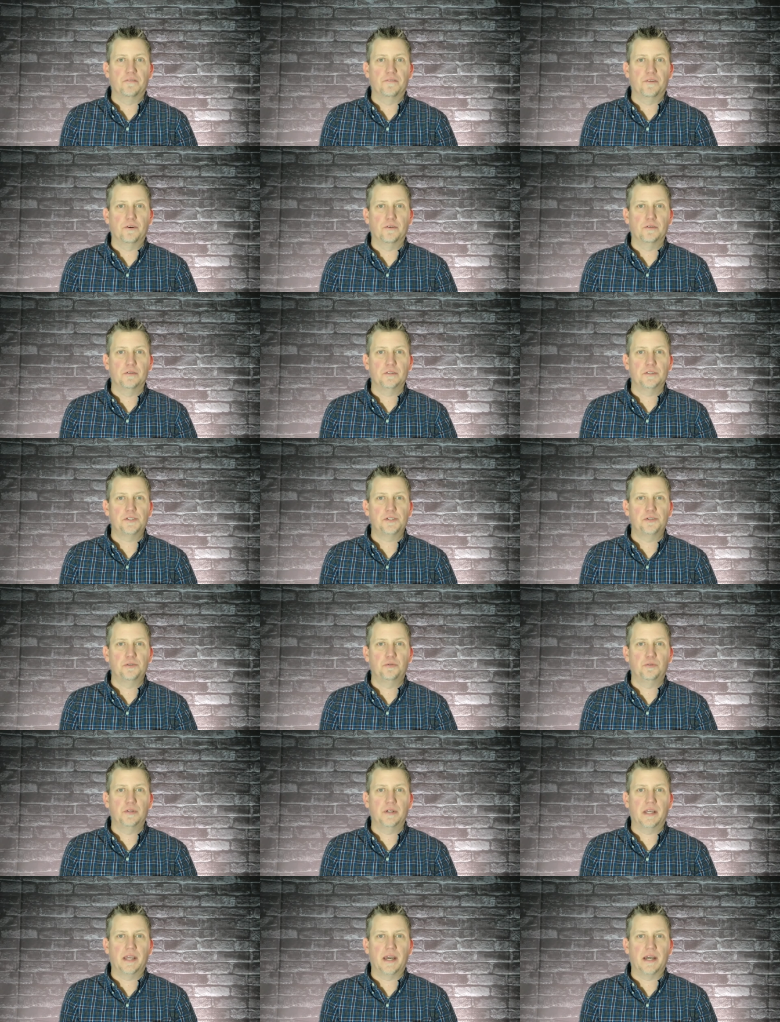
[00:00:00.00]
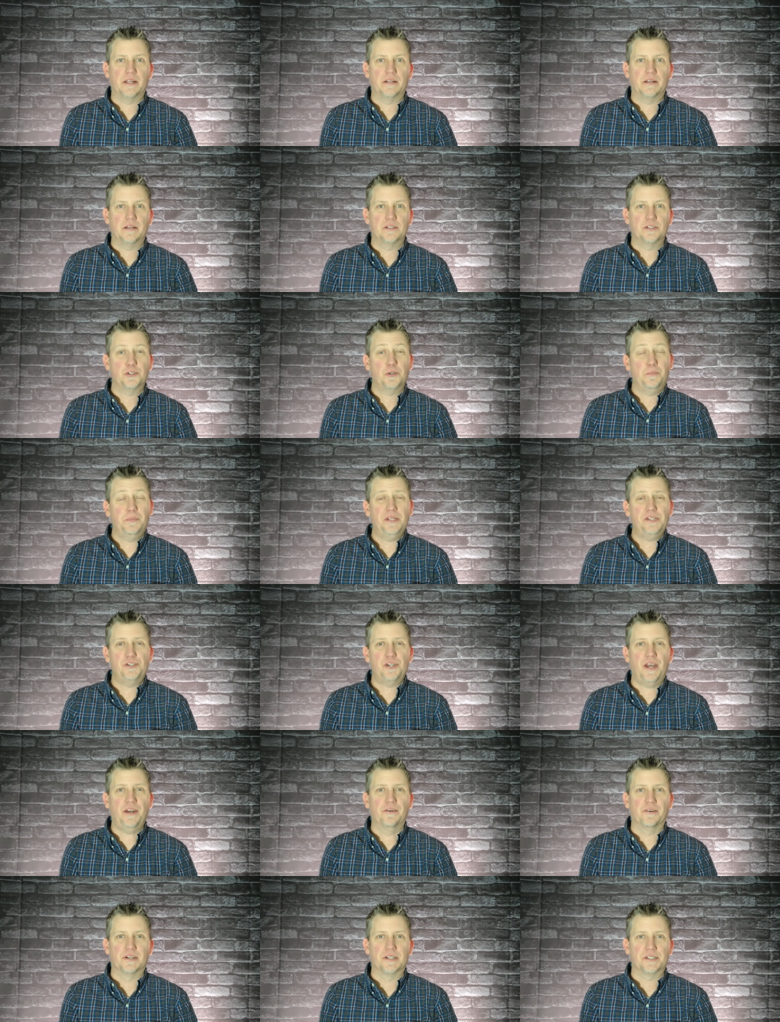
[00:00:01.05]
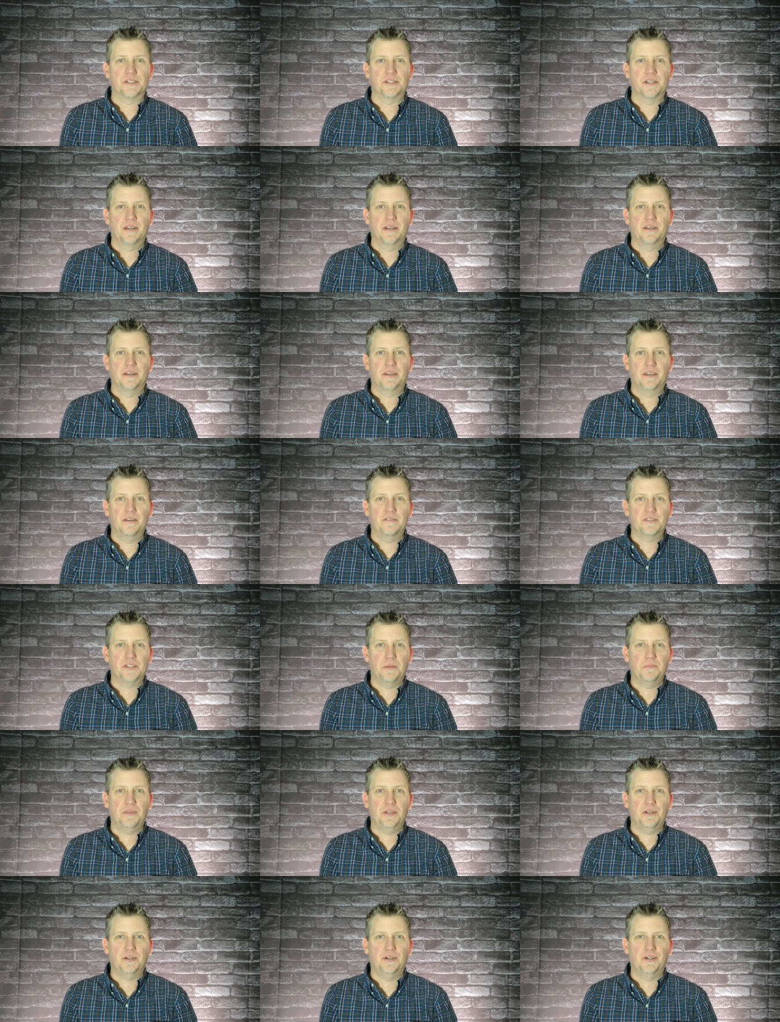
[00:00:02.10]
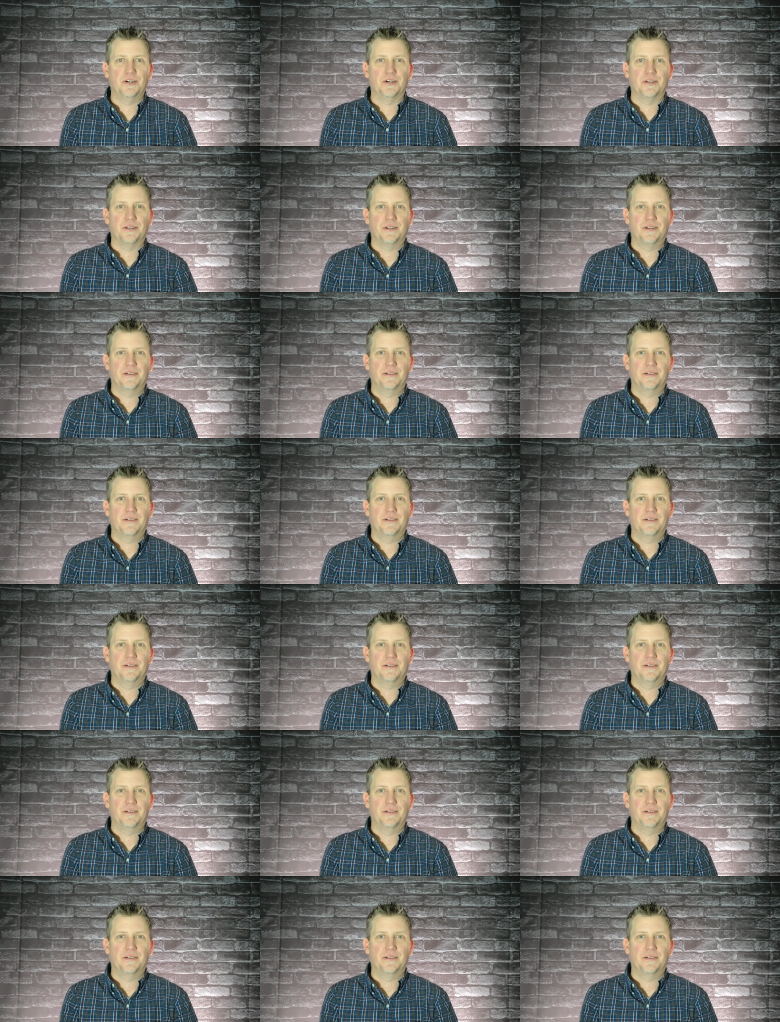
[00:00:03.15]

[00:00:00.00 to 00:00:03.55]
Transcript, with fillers: referrals you will get. So be generous. Give something good.